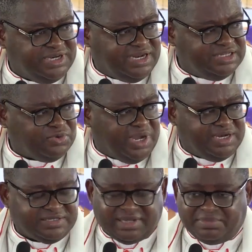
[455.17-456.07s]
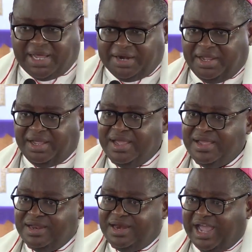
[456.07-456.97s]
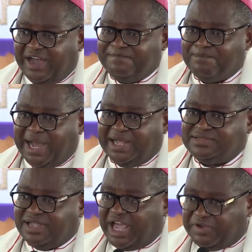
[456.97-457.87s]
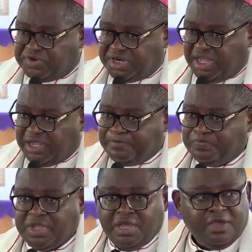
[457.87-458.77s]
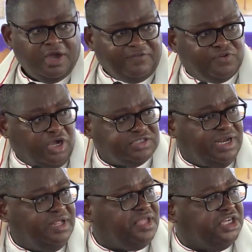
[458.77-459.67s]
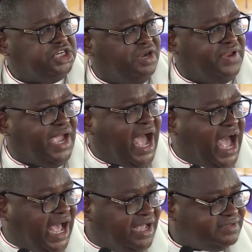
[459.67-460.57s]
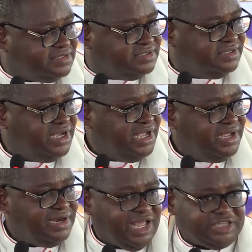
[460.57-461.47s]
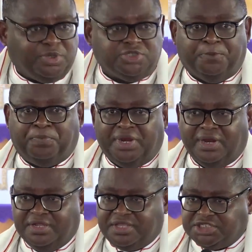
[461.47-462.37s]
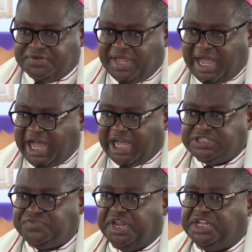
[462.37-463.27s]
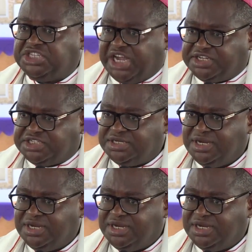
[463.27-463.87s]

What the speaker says: That is why in the seminary they have Mass every day. Of course, the liturgy of the hours. They're supposed to pray the liturgy of the hours for the church.